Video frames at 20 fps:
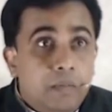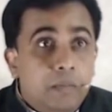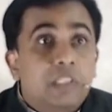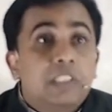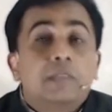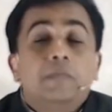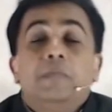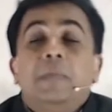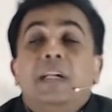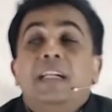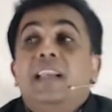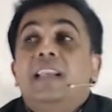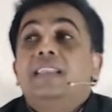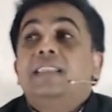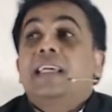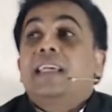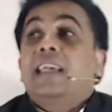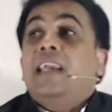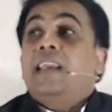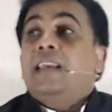because metal
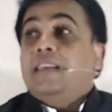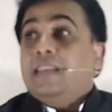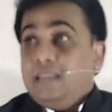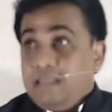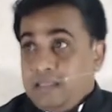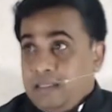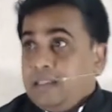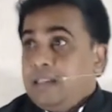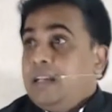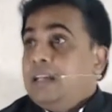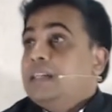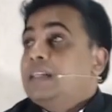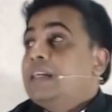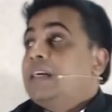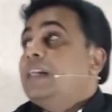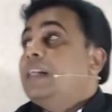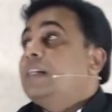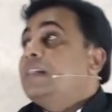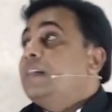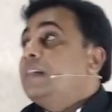is again
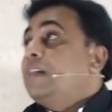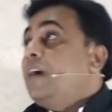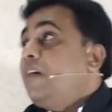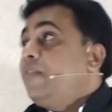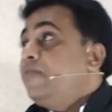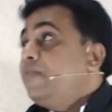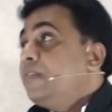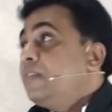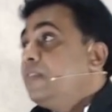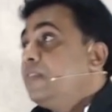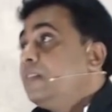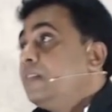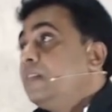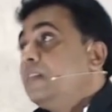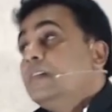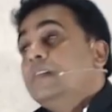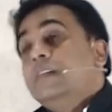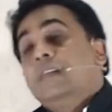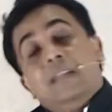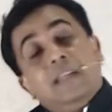conductor of
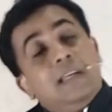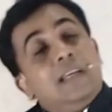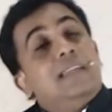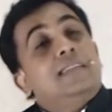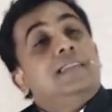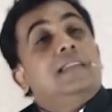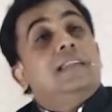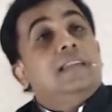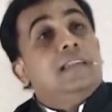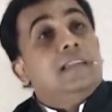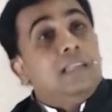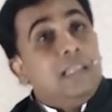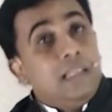electricity.